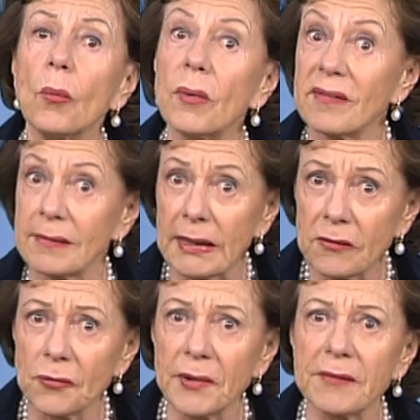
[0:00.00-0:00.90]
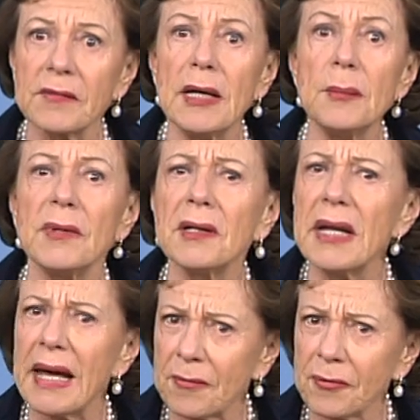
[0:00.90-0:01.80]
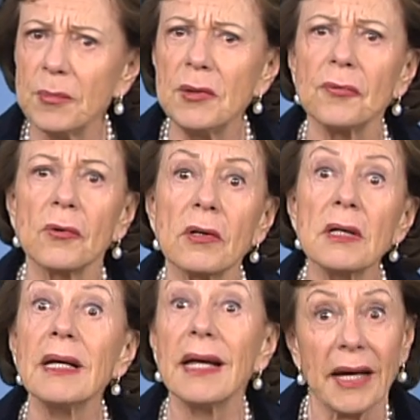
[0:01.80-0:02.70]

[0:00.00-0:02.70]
with less red tape than ever before,